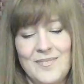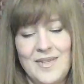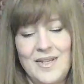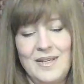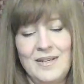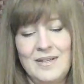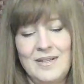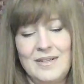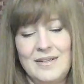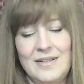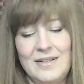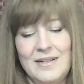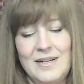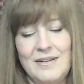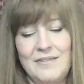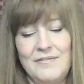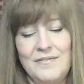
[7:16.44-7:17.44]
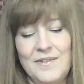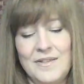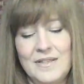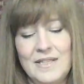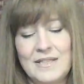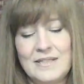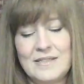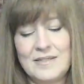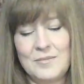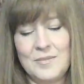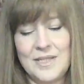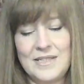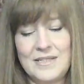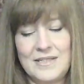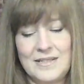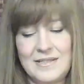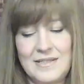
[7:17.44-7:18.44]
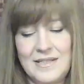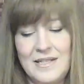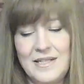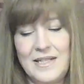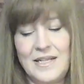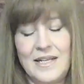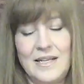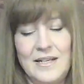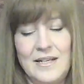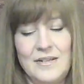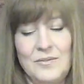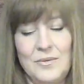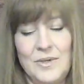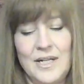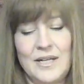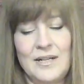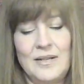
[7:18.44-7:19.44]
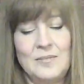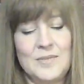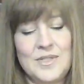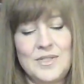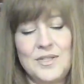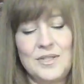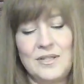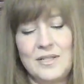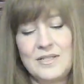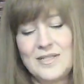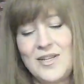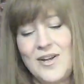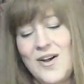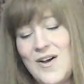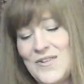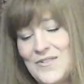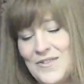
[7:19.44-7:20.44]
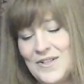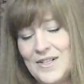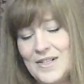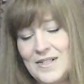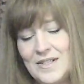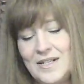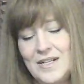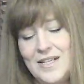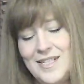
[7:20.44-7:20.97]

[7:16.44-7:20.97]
yeah, I feel like somebody's ascending here when it comes to this offer.